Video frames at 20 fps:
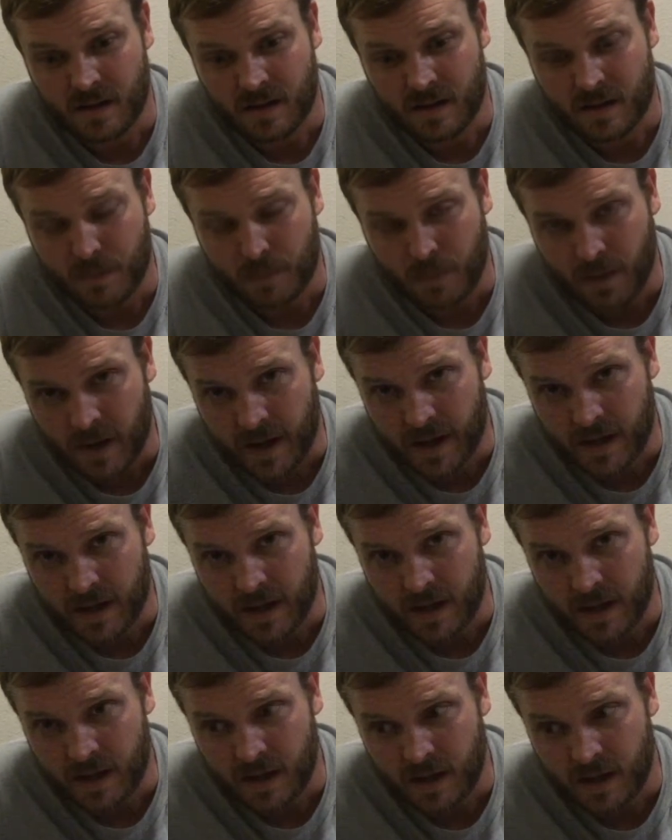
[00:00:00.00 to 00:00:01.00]
The
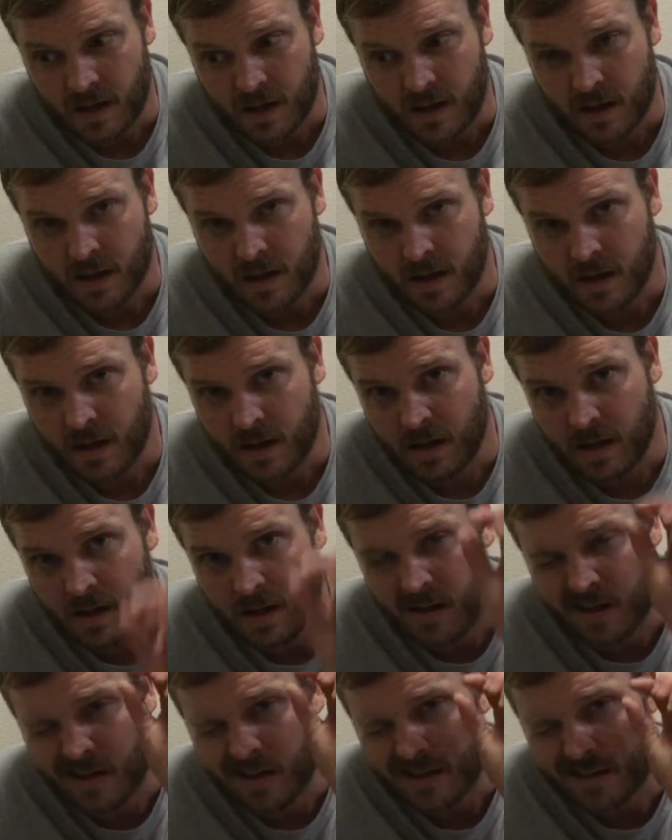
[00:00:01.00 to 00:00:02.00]
planet
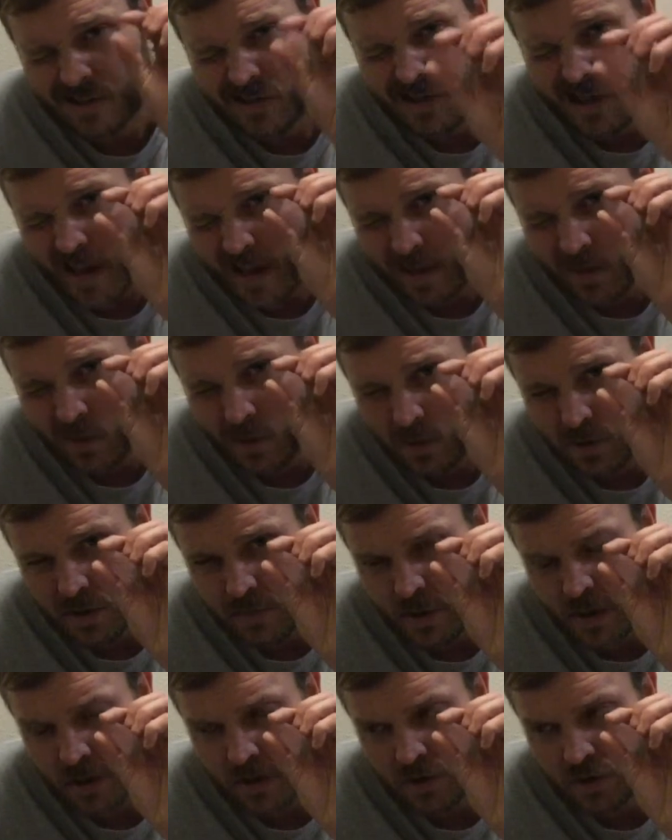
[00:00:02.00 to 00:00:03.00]
is that close to
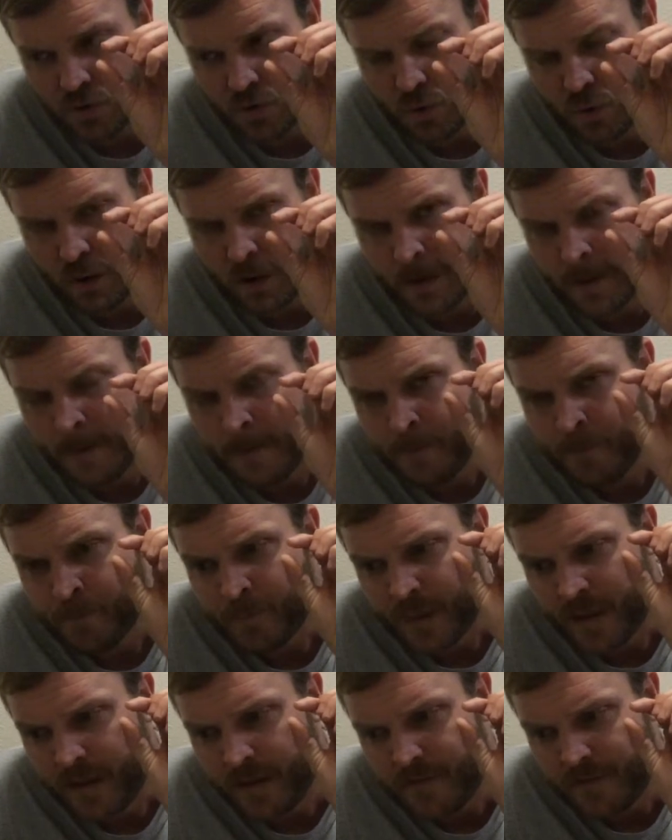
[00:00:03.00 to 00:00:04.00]
being destroyed.
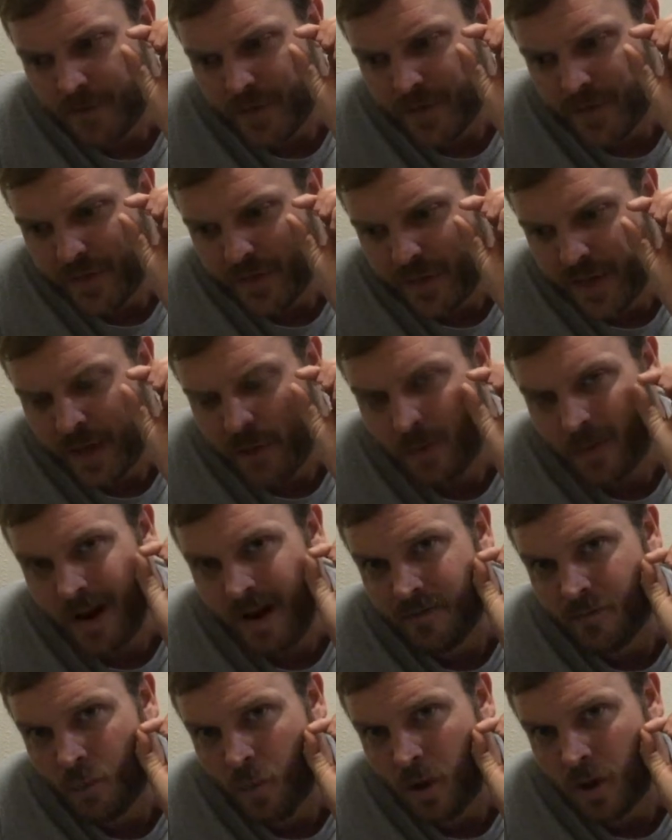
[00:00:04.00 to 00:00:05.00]
If you think we're
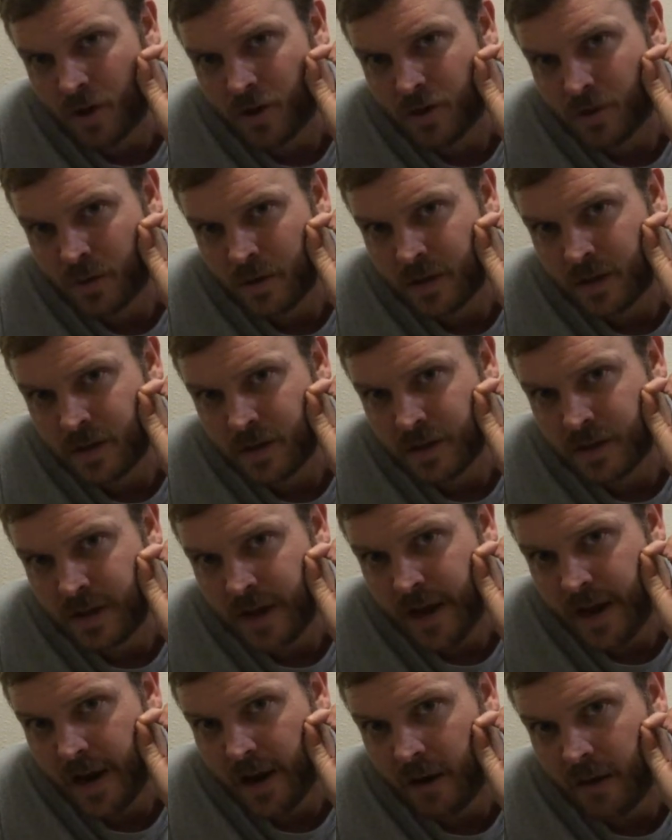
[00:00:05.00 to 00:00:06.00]
having water shortages
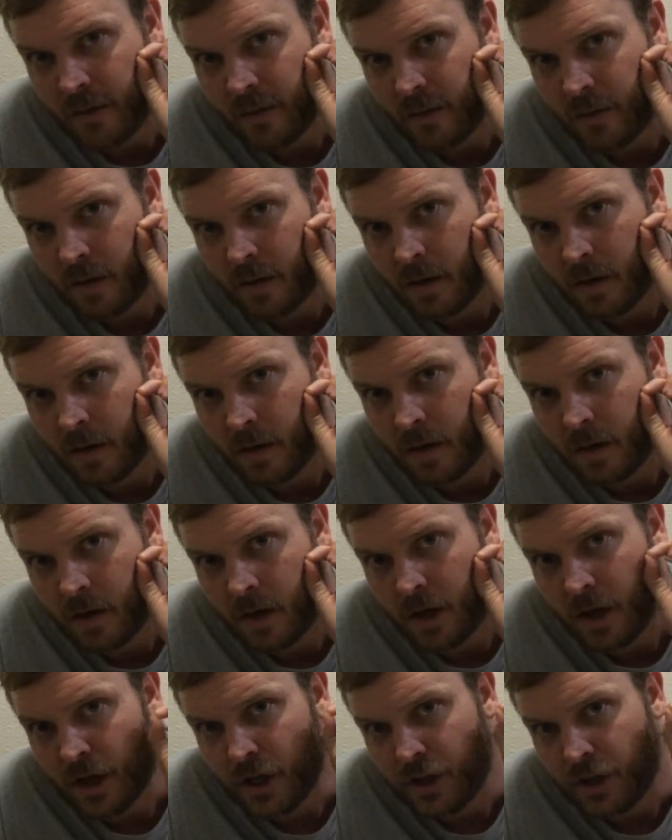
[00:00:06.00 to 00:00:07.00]
now,
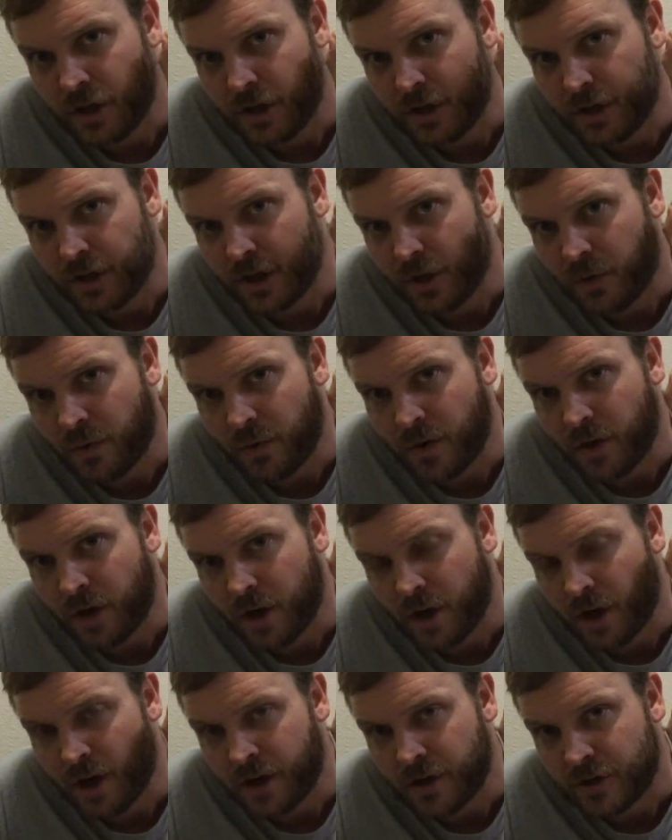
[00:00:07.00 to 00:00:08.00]
you don't
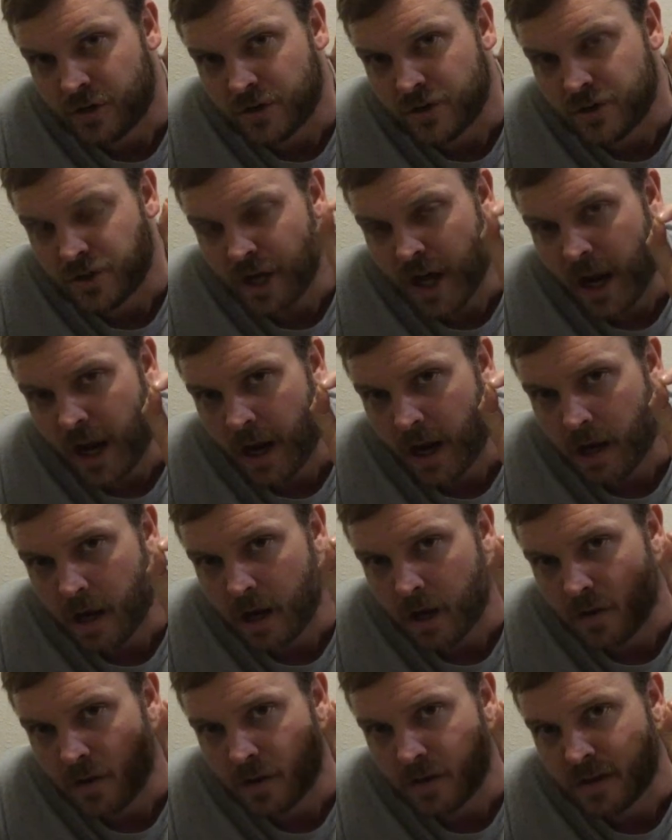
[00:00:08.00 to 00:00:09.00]
understand
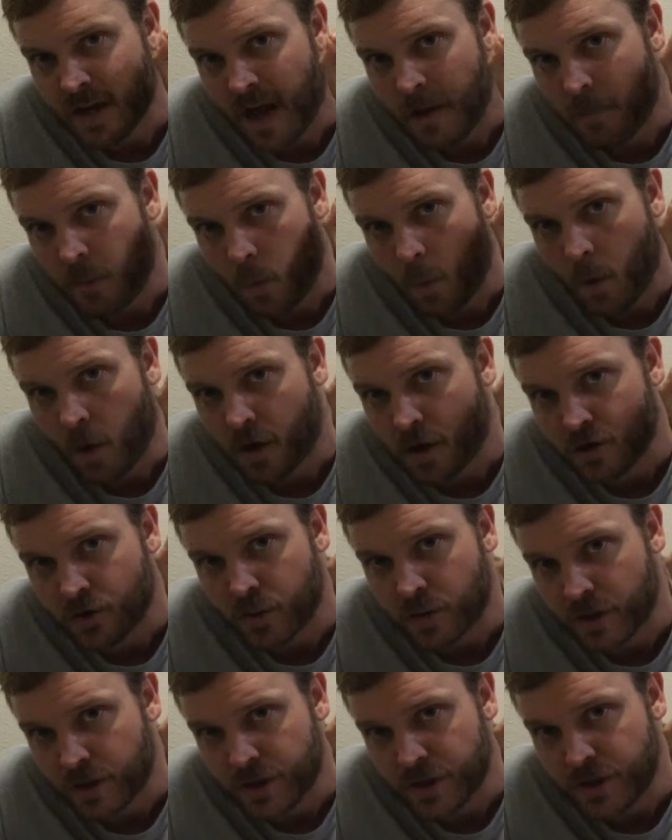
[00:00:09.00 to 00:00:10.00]
the type of water
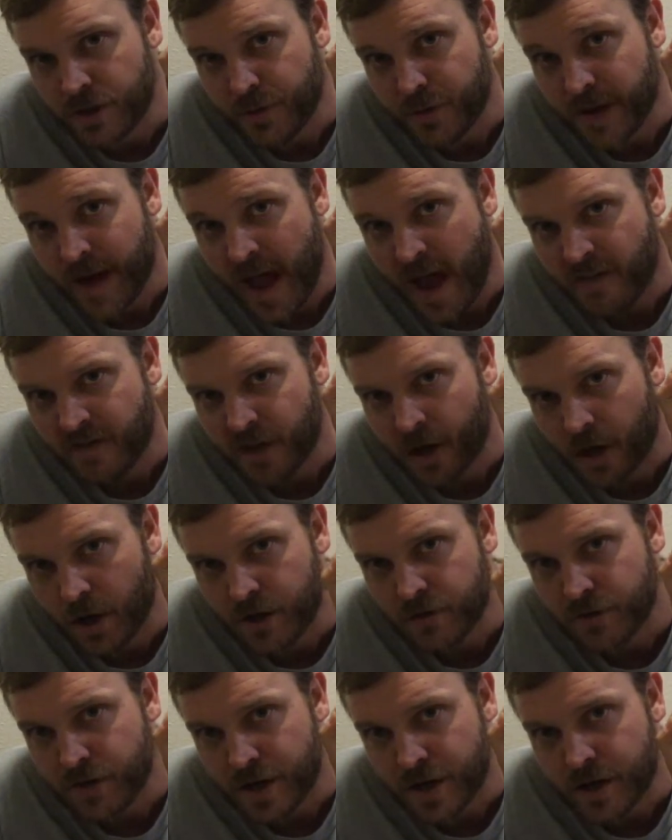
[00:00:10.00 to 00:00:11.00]
shortages you can have in
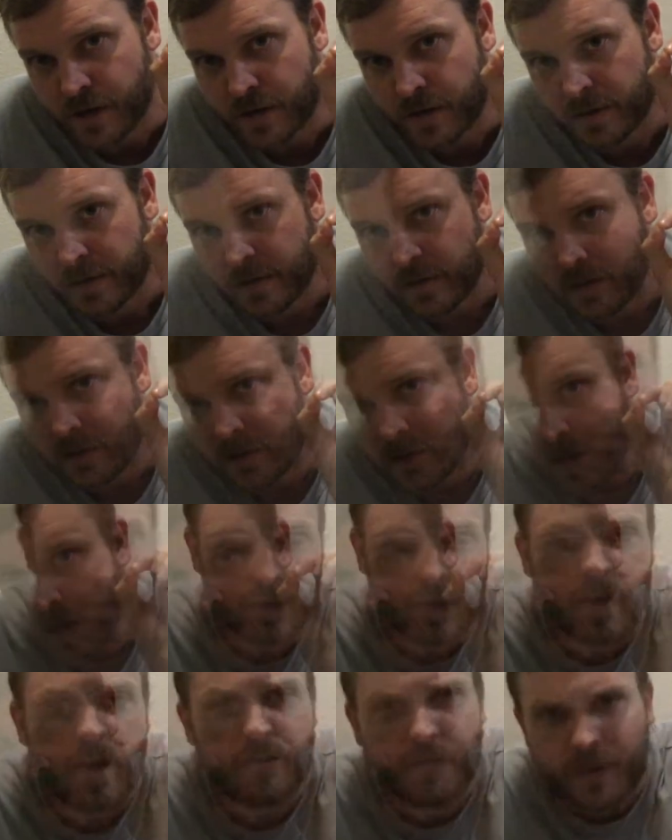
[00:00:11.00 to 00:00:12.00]
100 years.
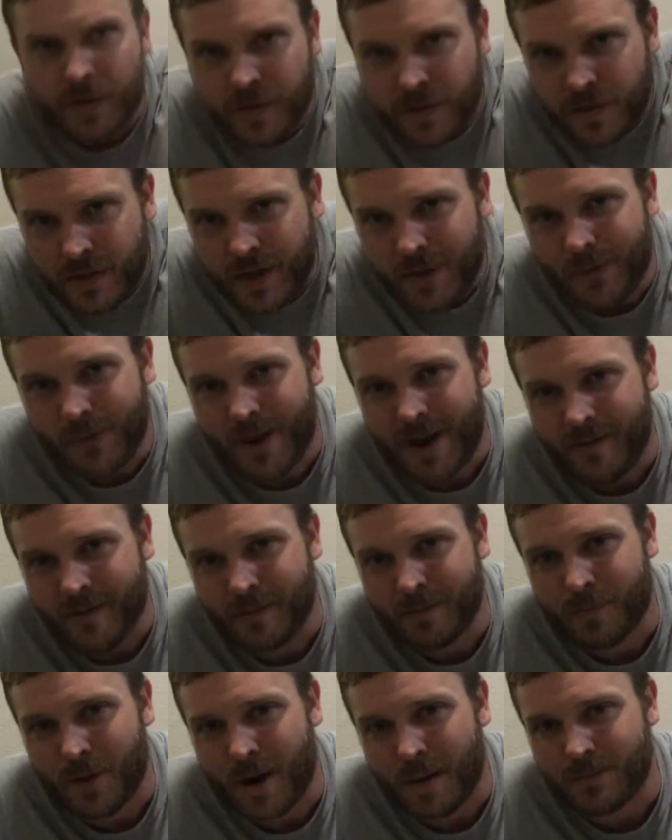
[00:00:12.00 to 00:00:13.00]
If you think we're
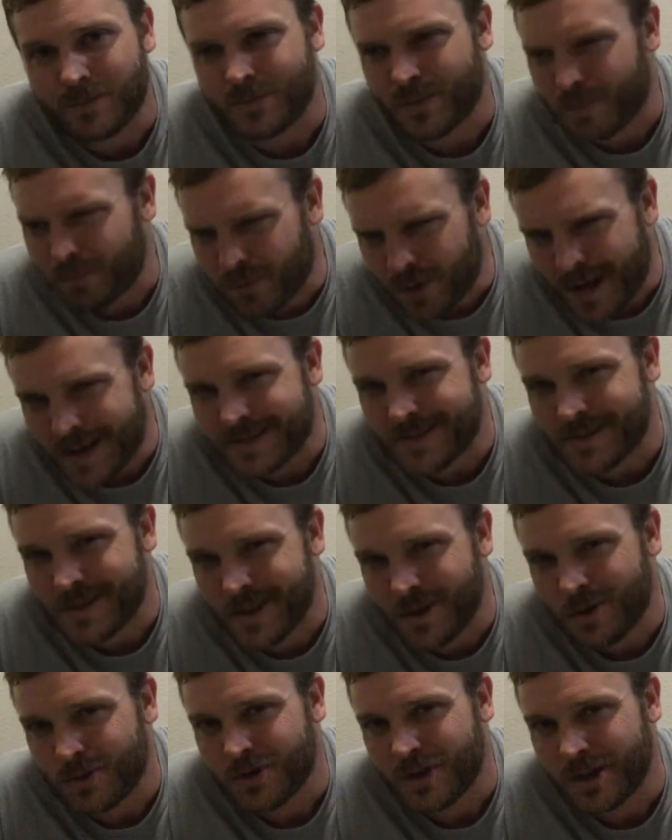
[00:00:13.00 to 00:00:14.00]
having problems with plastic in
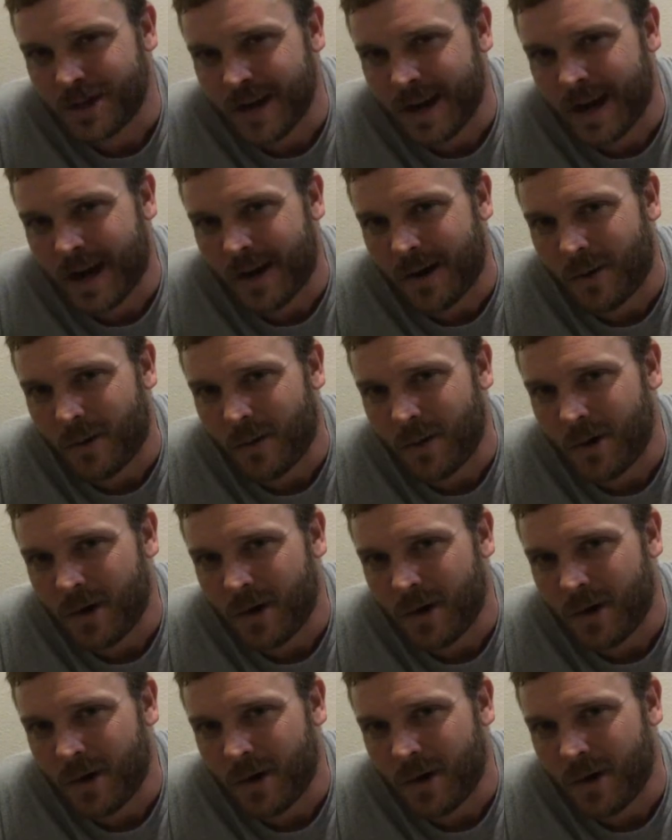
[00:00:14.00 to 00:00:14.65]
the ocean now,